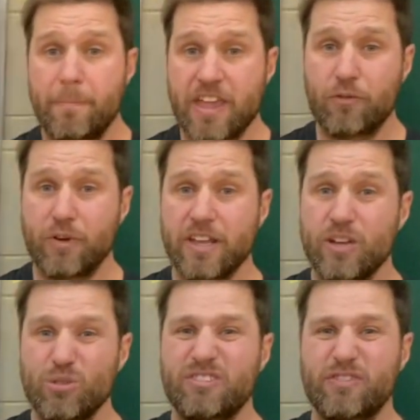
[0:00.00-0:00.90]
If we
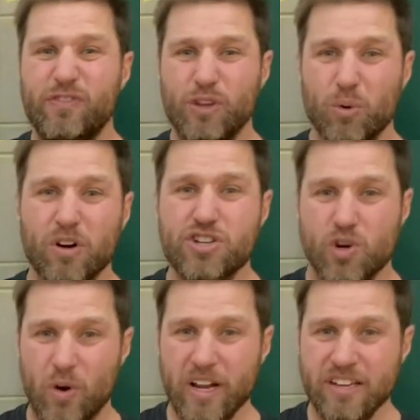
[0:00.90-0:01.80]
use fewer
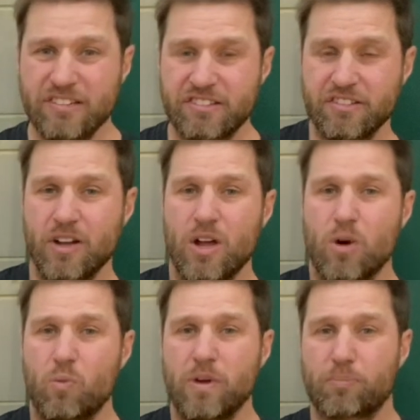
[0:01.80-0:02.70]
joints,
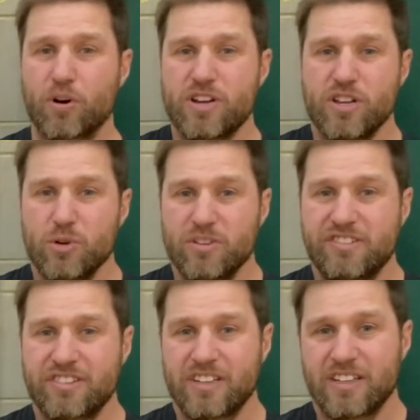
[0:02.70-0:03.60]
we
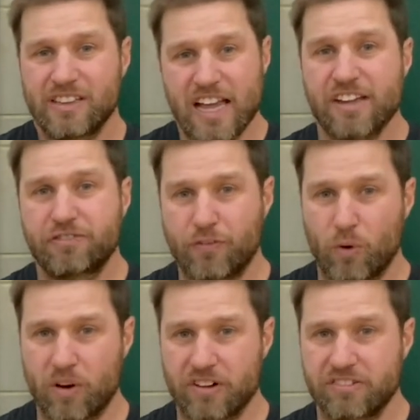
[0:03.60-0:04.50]
produce less
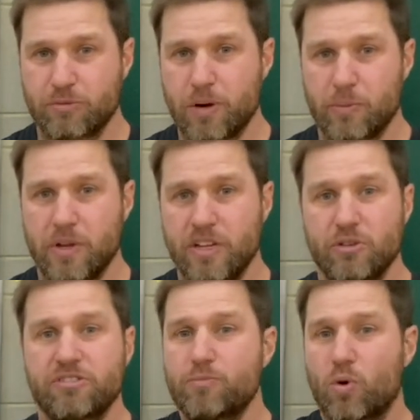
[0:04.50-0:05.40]
force. When we
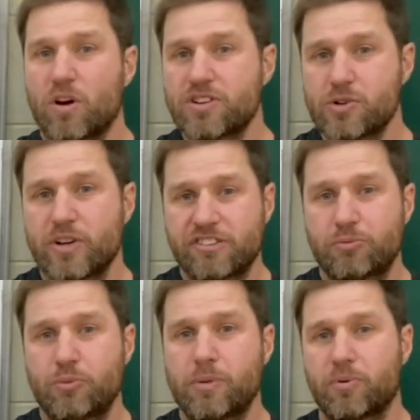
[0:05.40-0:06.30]
use more
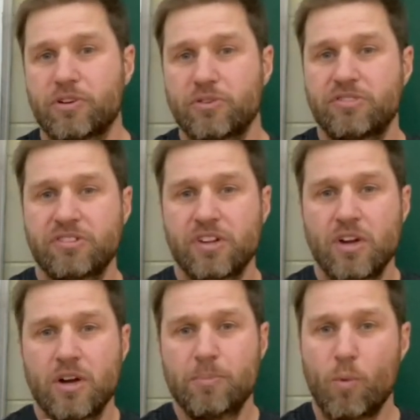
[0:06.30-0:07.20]
joints, we produce
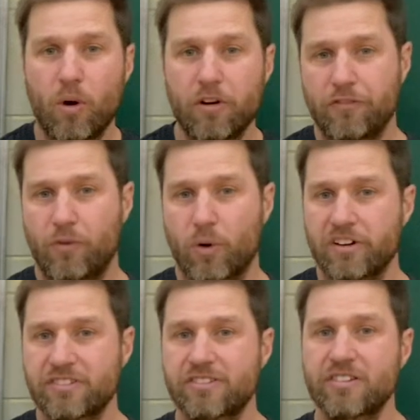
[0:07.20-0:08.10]
more
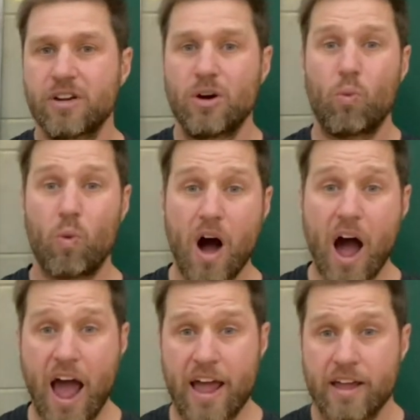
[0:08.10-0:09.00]
force. Why?